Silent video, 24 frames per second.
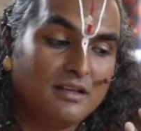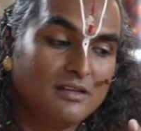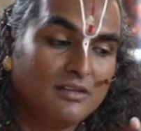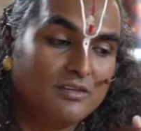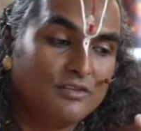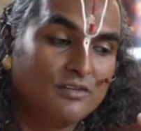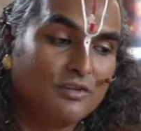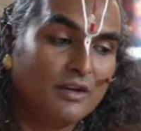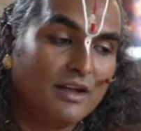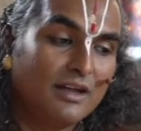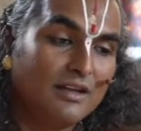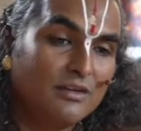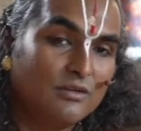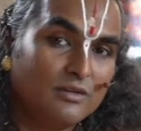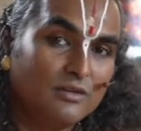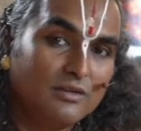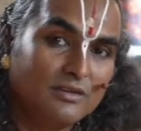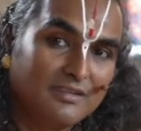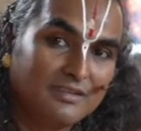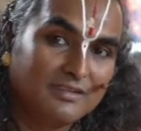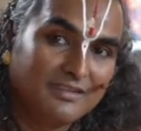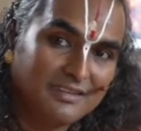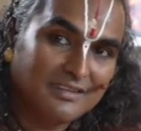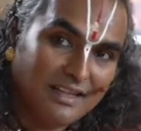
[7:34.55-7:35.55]
trying to
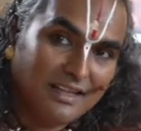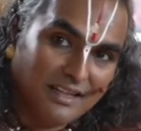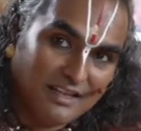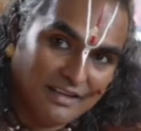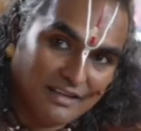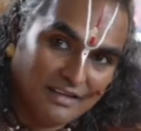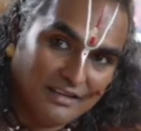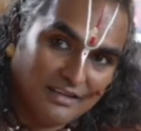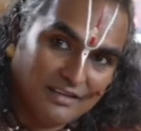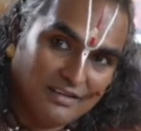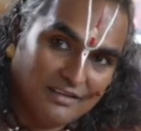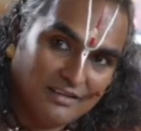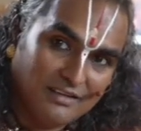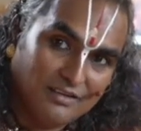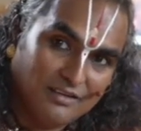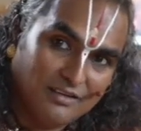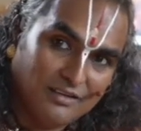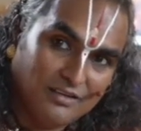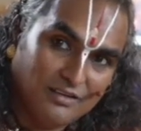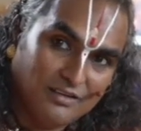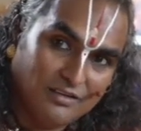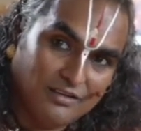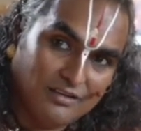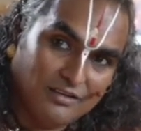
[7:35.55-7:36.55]
understand
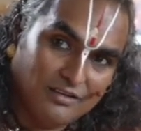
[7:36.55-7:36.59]
the